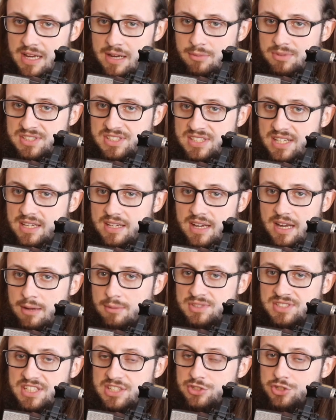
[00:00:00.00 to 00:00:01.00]
I would say
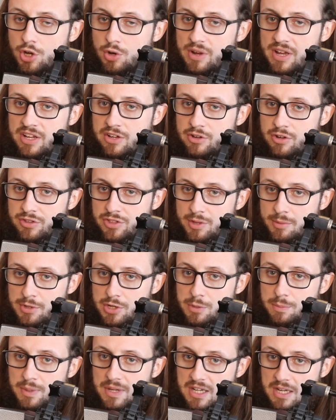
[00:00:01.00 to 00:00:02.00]
don't anchor your thumb on
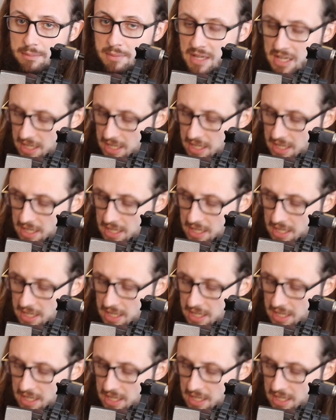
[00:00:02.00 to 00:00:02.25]
your pickup.